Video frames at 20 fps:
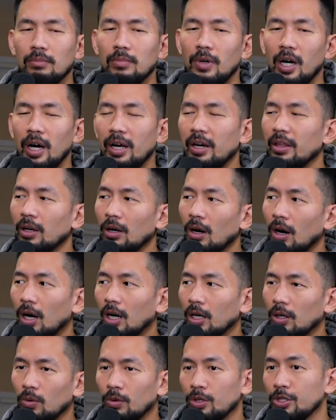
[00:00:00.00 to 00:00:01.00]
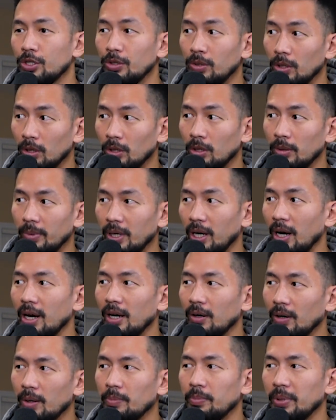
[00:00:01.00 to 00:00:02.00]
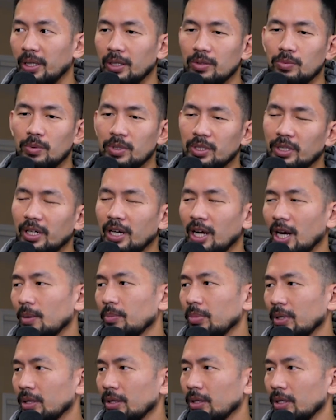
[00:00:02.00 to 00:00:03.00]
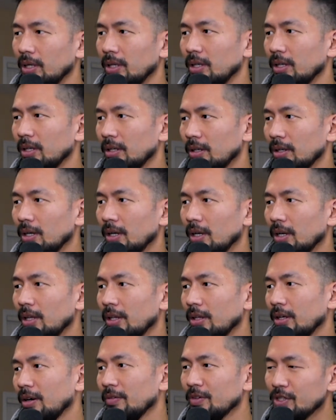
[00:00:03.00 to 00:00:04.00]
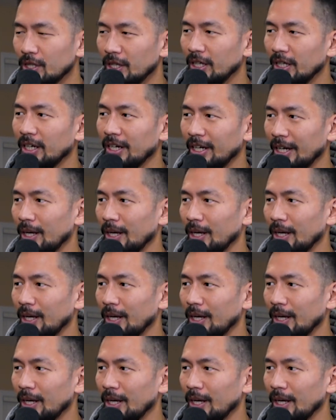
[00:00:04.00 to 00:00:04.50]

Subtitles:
height of their arc or shoot a little bit higher, right? Because what's going to happen, they're obviously going to